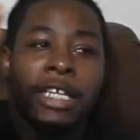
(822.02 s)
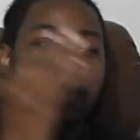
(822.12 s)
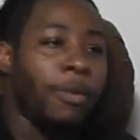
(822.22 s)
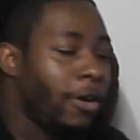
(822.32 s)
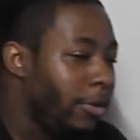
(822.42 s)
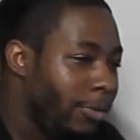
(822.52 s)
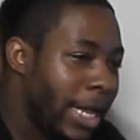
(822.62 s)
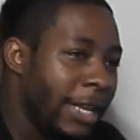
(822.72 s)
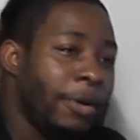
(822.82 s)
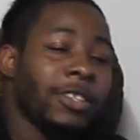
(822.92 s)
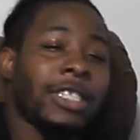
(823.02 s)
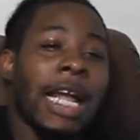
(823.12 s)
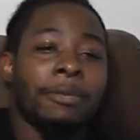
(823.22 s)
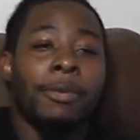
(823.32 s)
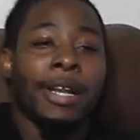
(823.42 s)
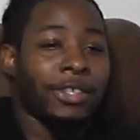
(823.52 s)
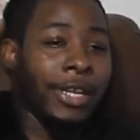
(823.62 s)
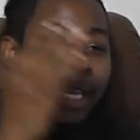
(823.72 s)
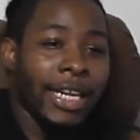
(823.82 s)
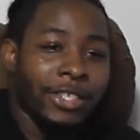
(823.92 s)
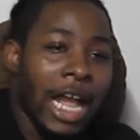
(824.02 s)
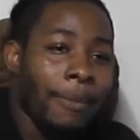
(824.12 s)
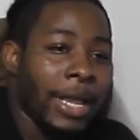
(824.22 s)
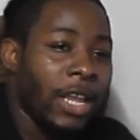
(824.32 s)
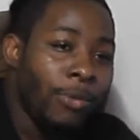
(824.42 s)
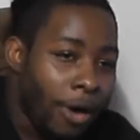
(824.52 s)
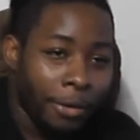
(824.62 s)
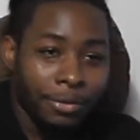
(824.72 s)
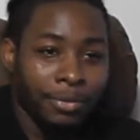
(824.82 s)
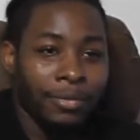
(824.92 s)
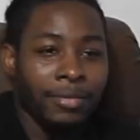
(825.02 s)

He's smoking weed. You're supposed to stop smoking so he can get a job, but he won't.